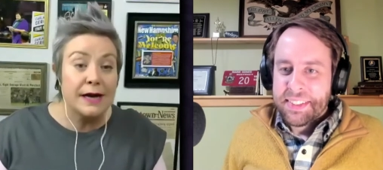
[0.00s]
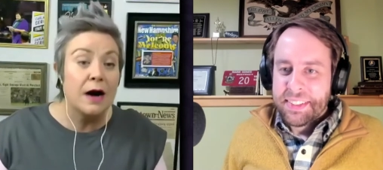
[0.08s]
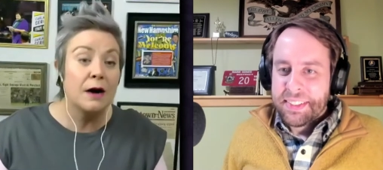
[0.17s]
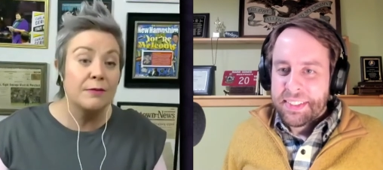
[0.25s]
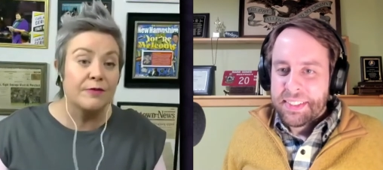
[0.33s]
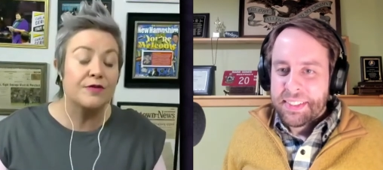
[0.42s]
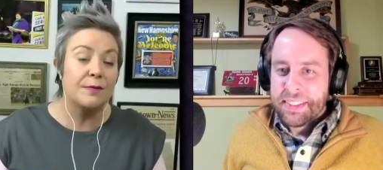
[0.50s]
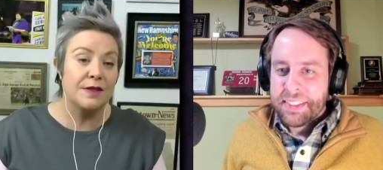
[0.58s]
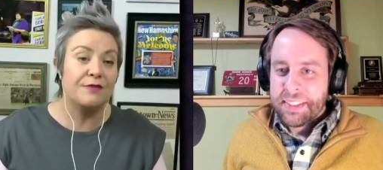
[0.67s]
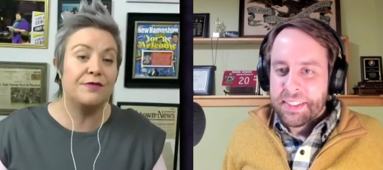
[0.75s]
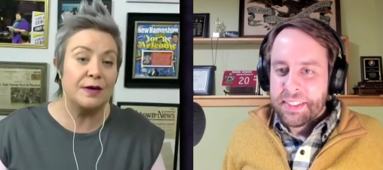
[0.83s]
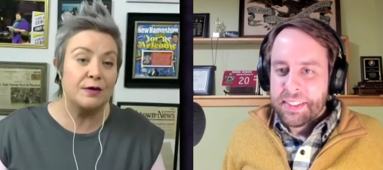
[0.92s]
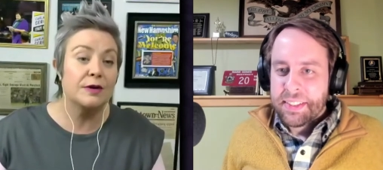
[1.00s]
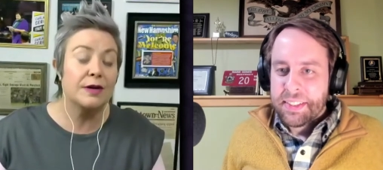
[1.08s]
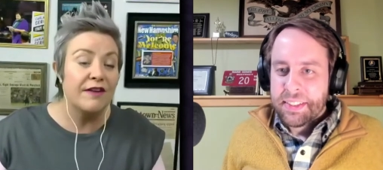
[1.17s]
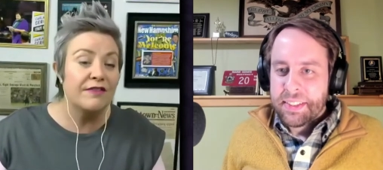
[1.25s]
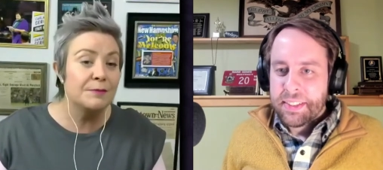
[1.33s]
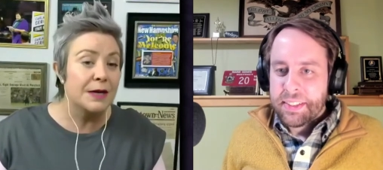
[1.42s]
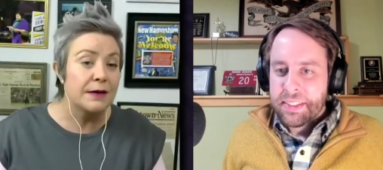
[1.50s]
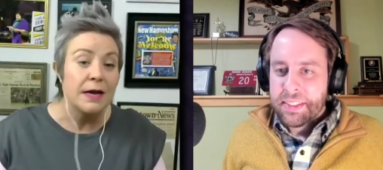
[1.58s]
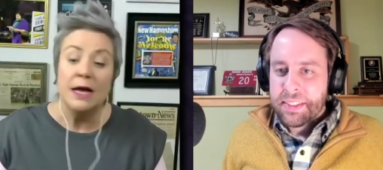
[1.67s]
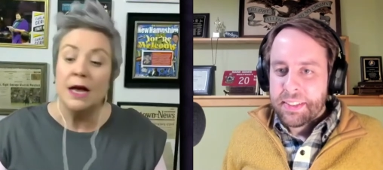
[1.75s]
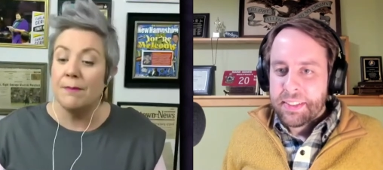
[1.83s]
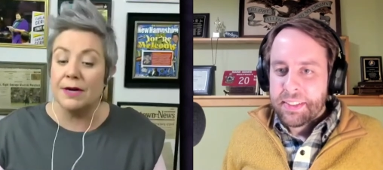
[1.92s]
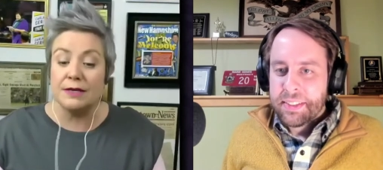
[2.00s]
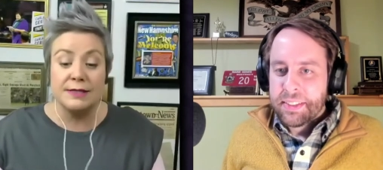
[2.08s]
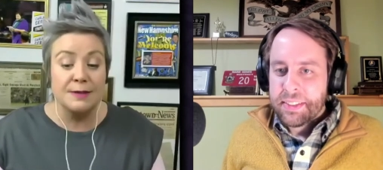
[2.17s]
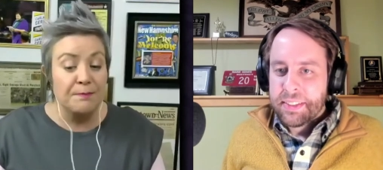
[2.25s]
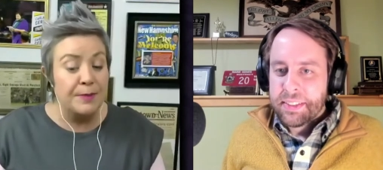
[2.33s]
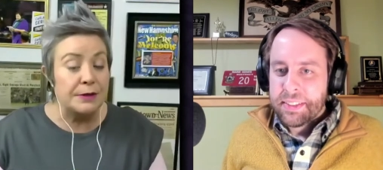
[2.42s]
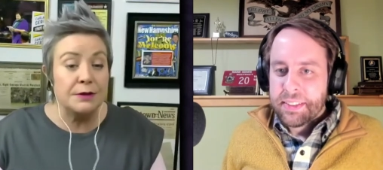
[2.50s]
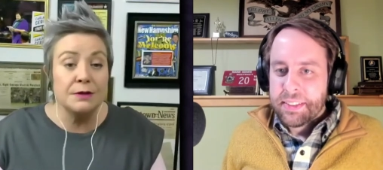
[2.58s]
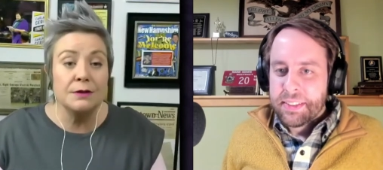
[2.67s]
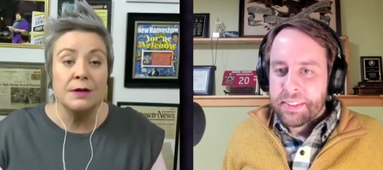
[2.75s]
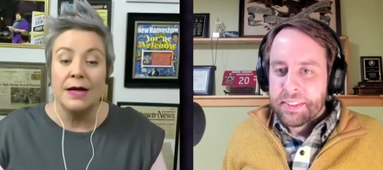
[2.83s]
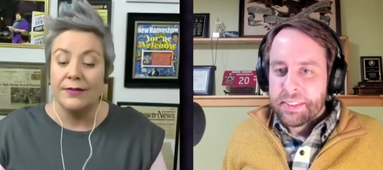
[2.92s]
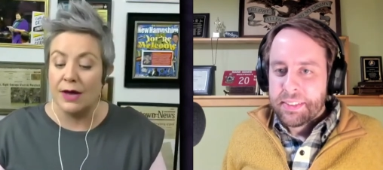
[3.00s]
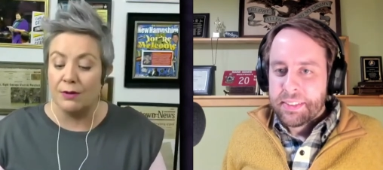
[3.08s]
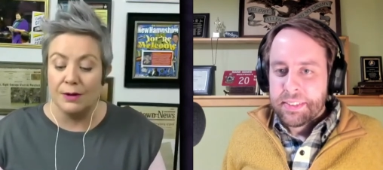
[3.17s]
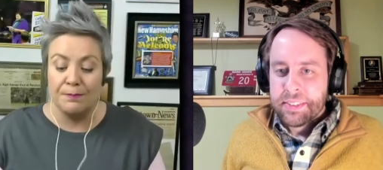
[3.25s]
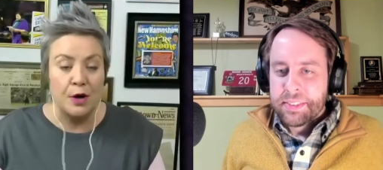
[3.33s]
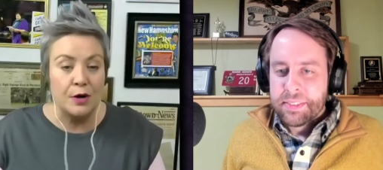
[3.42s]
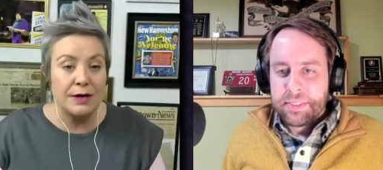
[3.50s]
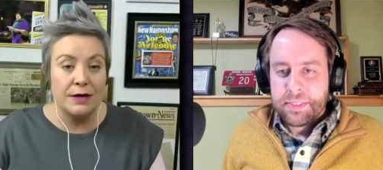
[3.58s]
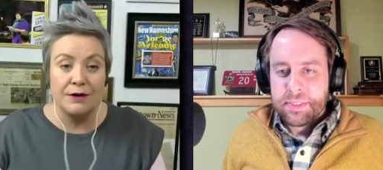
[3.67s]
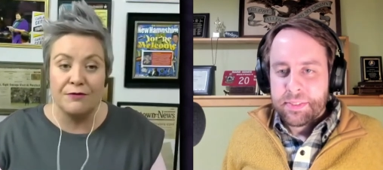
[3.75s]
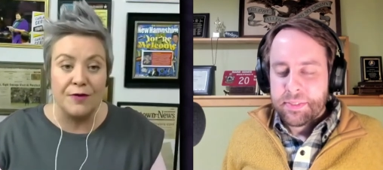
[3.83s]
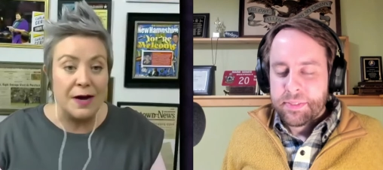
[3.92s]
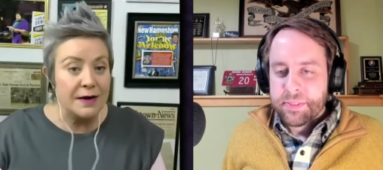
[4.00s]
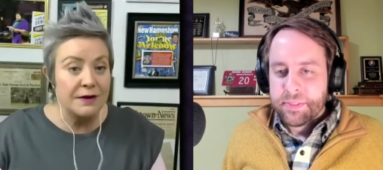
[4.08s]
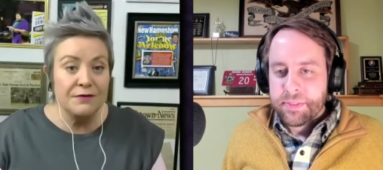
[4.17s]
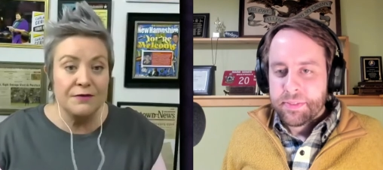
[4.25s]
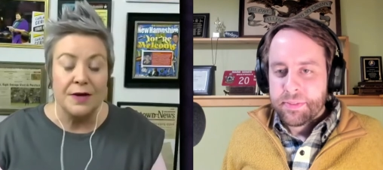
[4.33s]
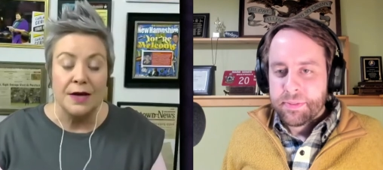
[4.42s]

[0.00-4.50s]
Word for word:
Speaker 1: come from the federal government but it's a bill that would put it in front of